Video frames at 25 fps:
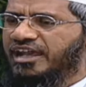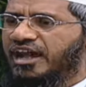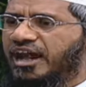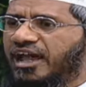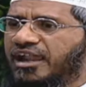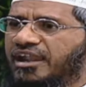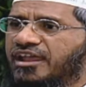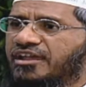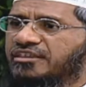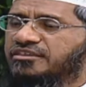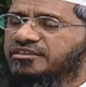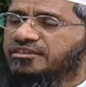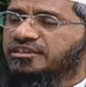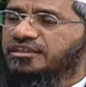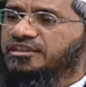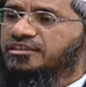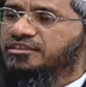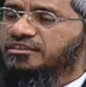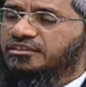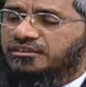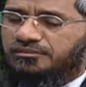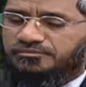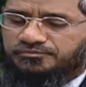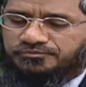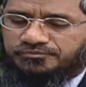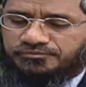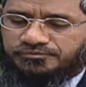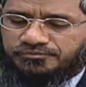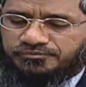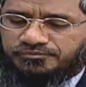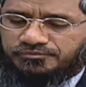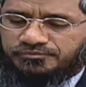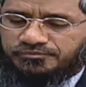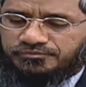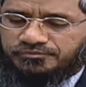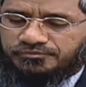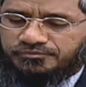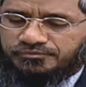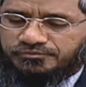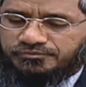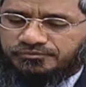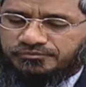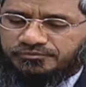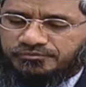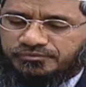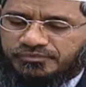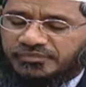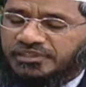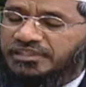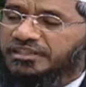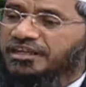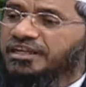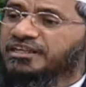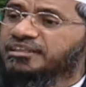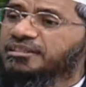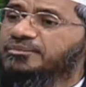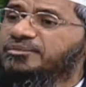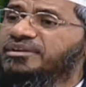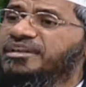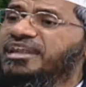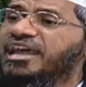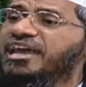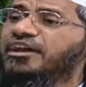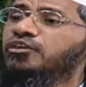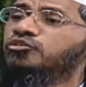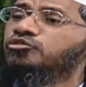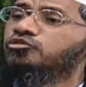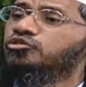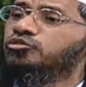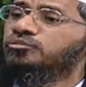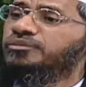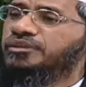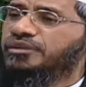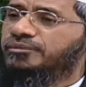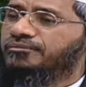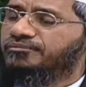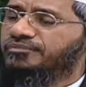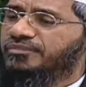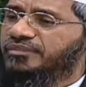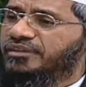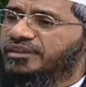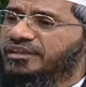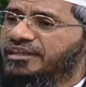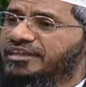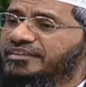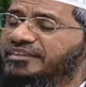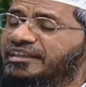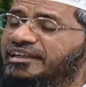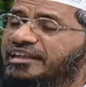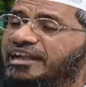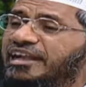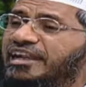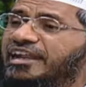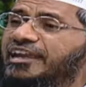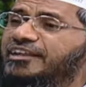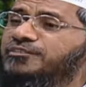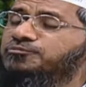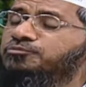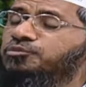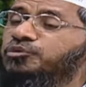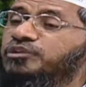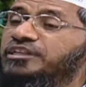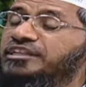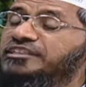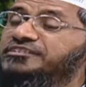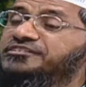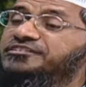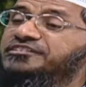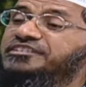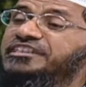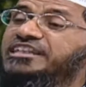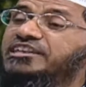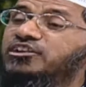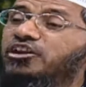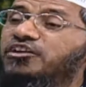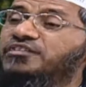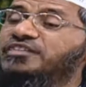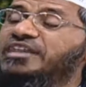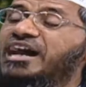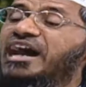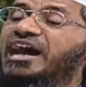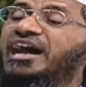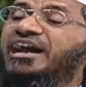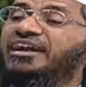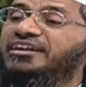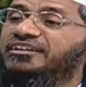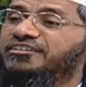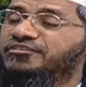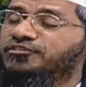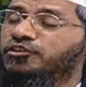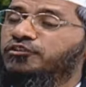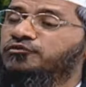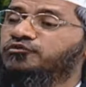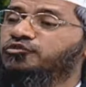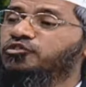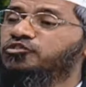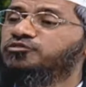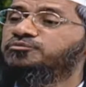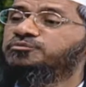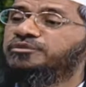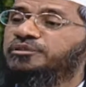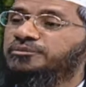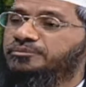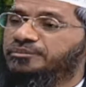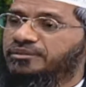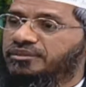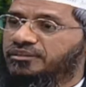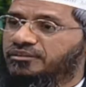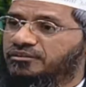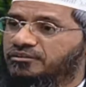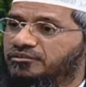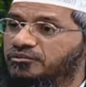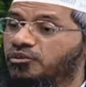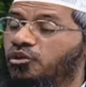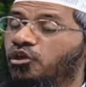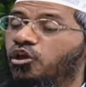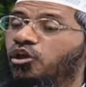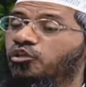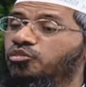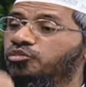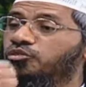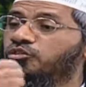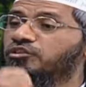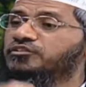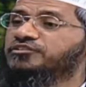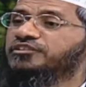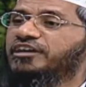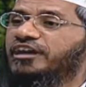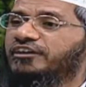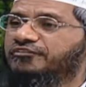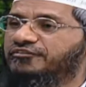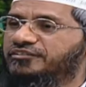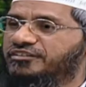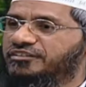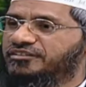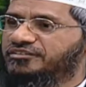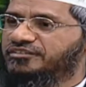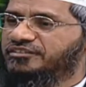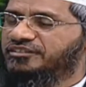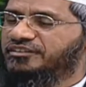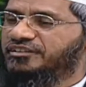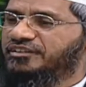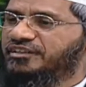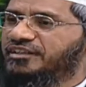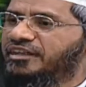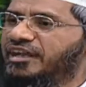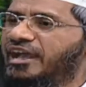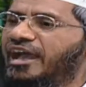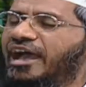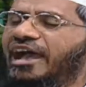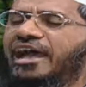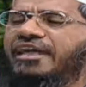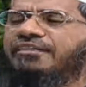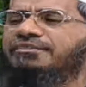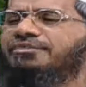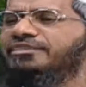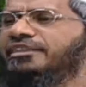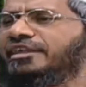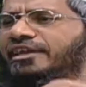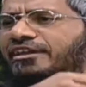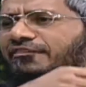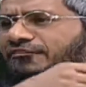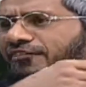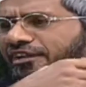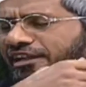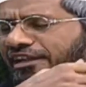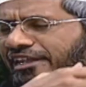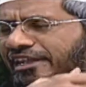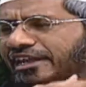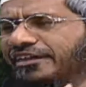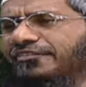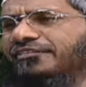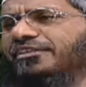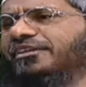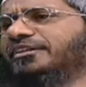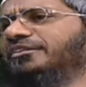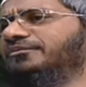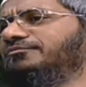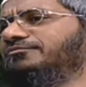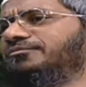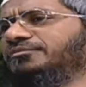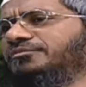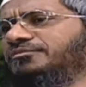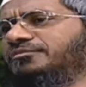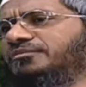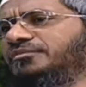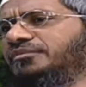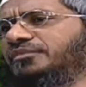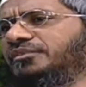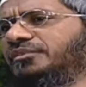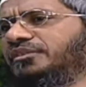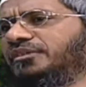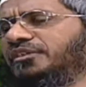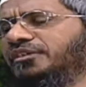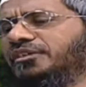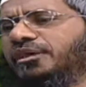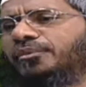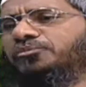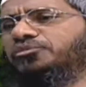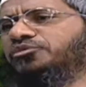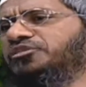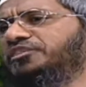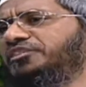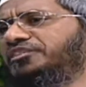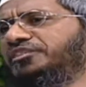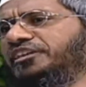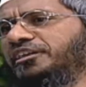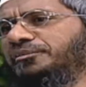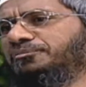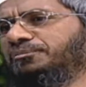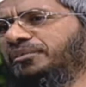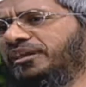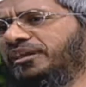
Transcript: Allah says, Khatam Allah qulubihim, that Allah has put a seal on the hearts of those people, on those kafirs, and they will never come to the straight